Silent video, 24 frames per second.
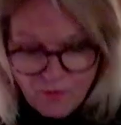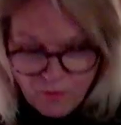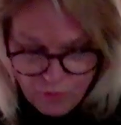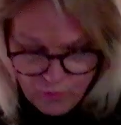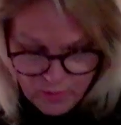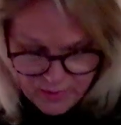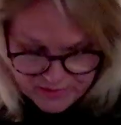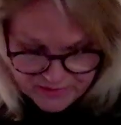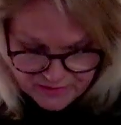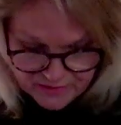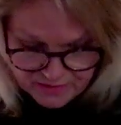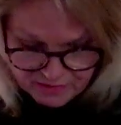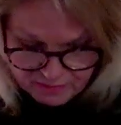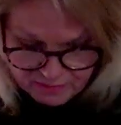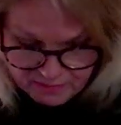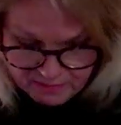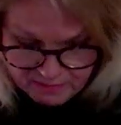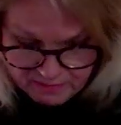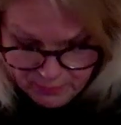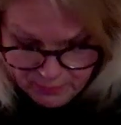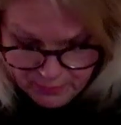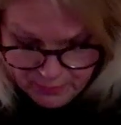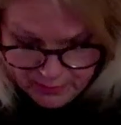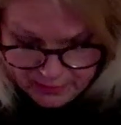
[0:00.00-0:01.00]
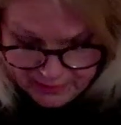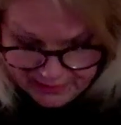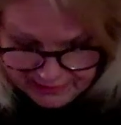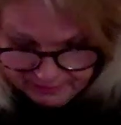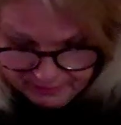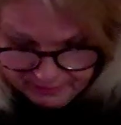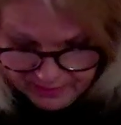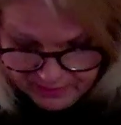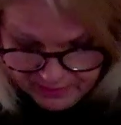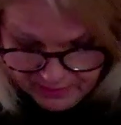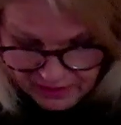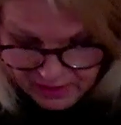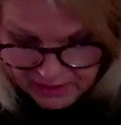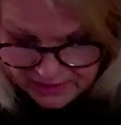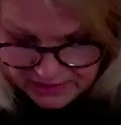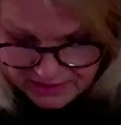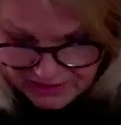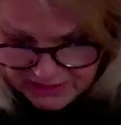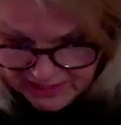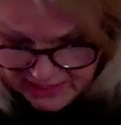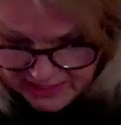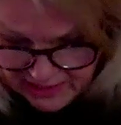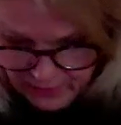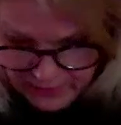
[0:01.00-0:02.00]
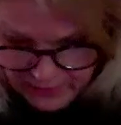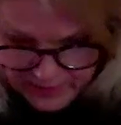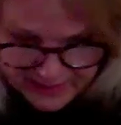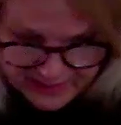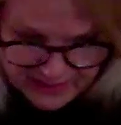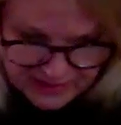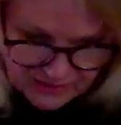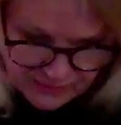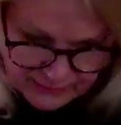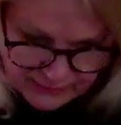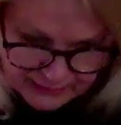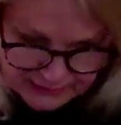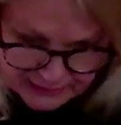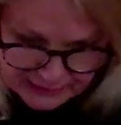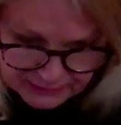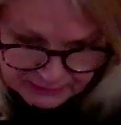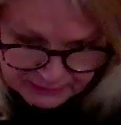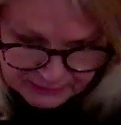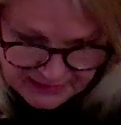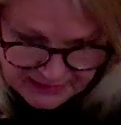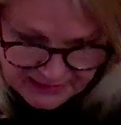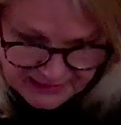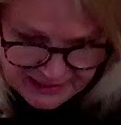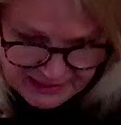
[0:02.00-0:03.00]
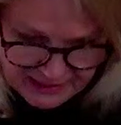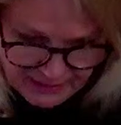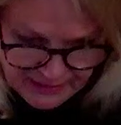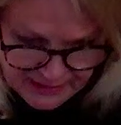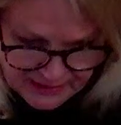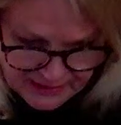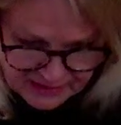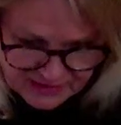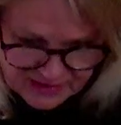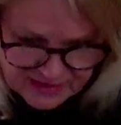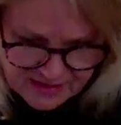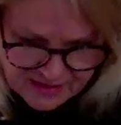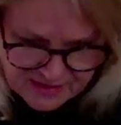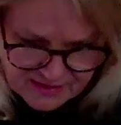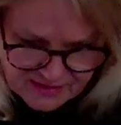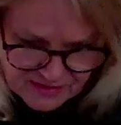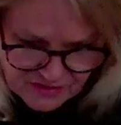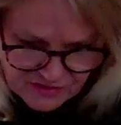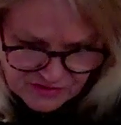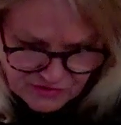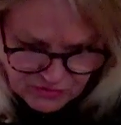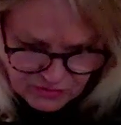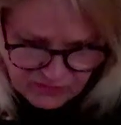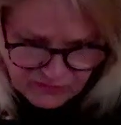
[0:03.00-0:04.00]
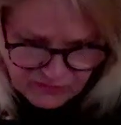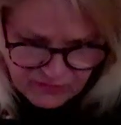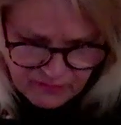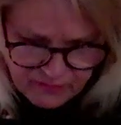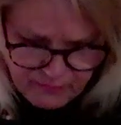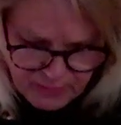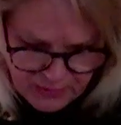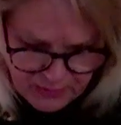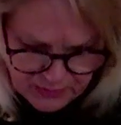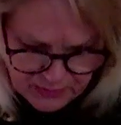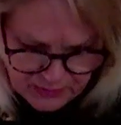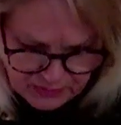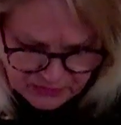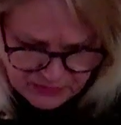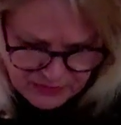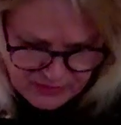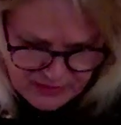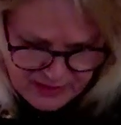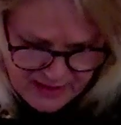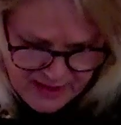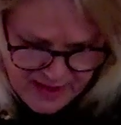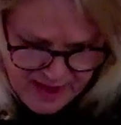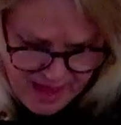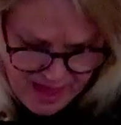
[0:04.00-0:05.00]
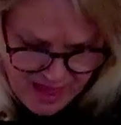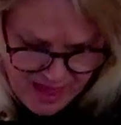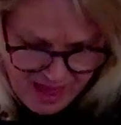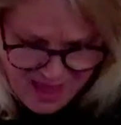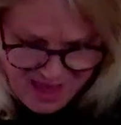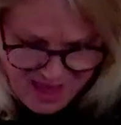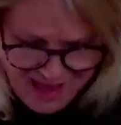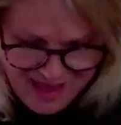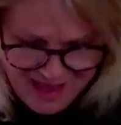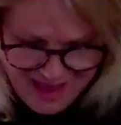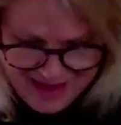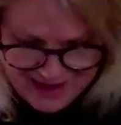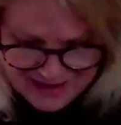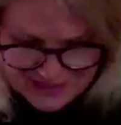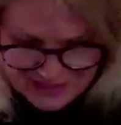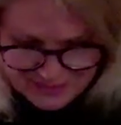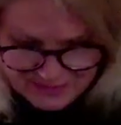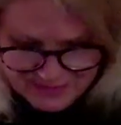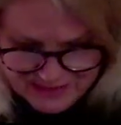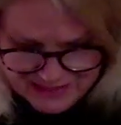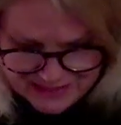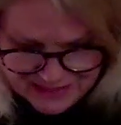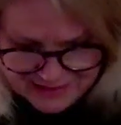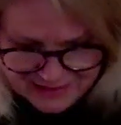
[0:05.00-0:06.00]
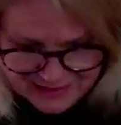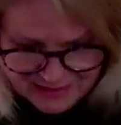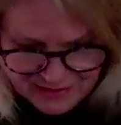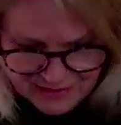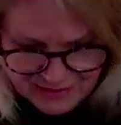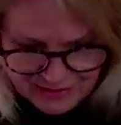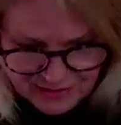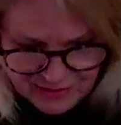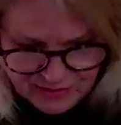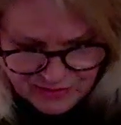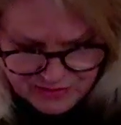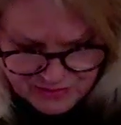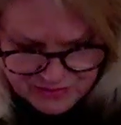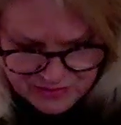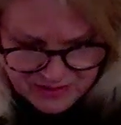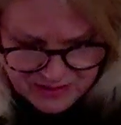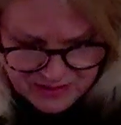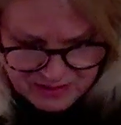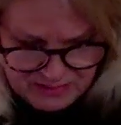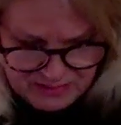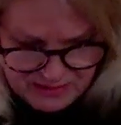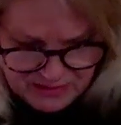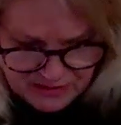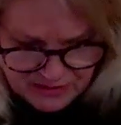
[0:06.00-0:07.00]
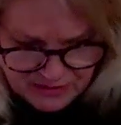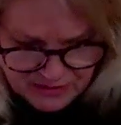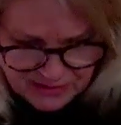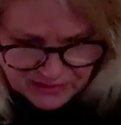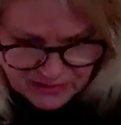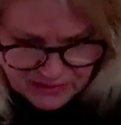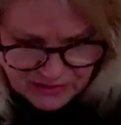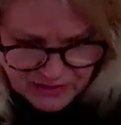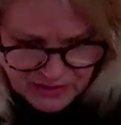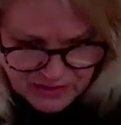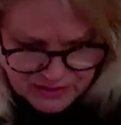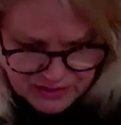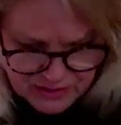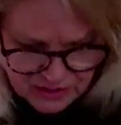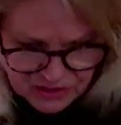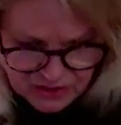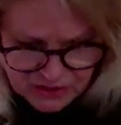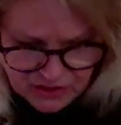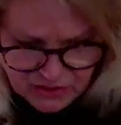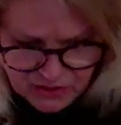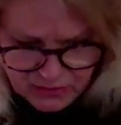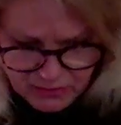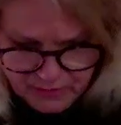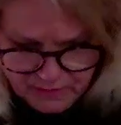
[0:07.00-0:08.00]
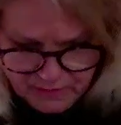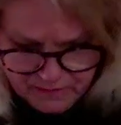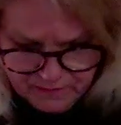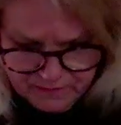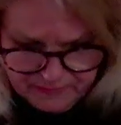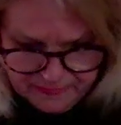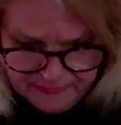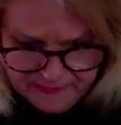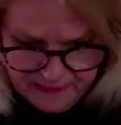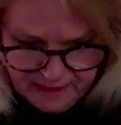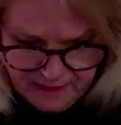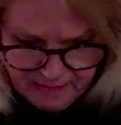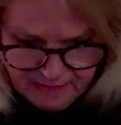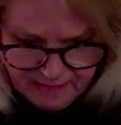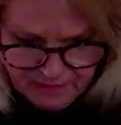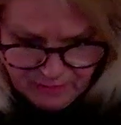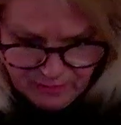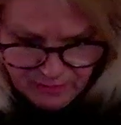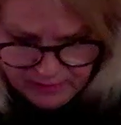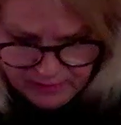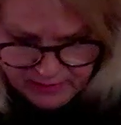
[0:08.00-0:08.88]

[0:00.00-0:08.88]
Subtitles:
once it's been boiling, but I'll chat away to you a little bit anyways. This is just sort of a bonus thing. I had to make dinner, so I thought I may as well talk to you about